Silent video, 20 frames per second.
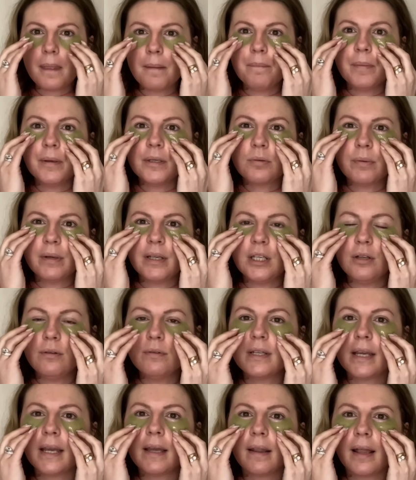between
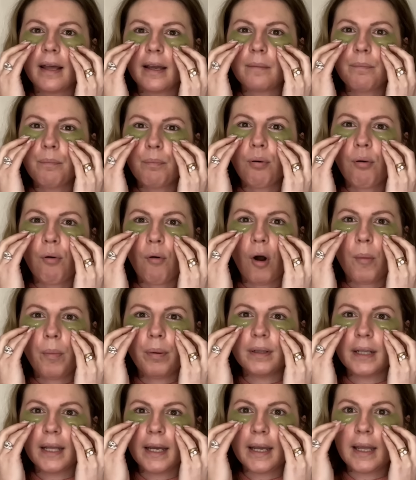using it like
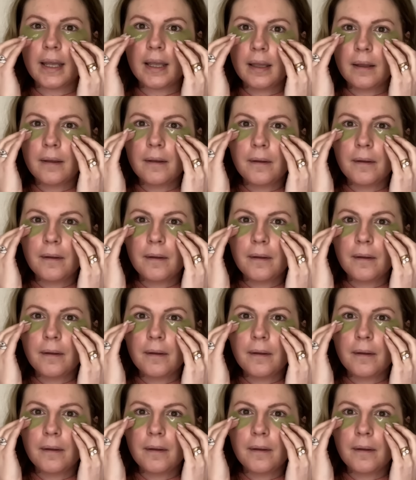properly.